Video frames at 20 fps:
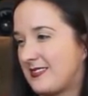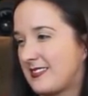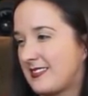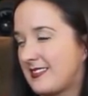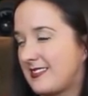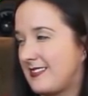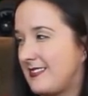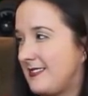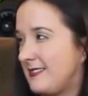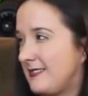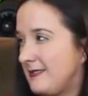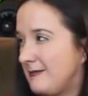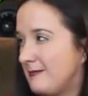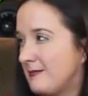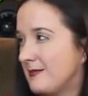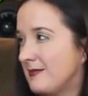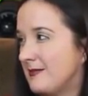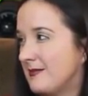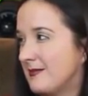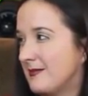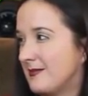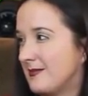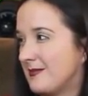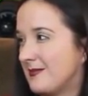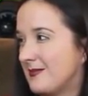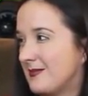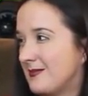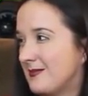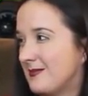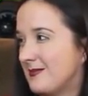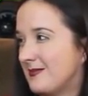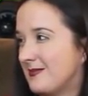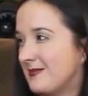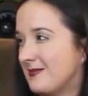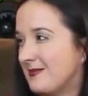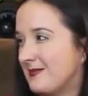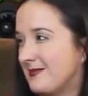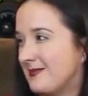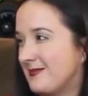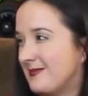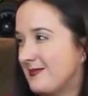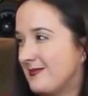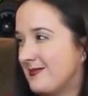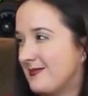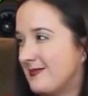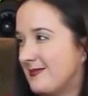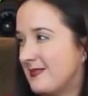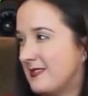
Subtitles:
This person isn't speaking.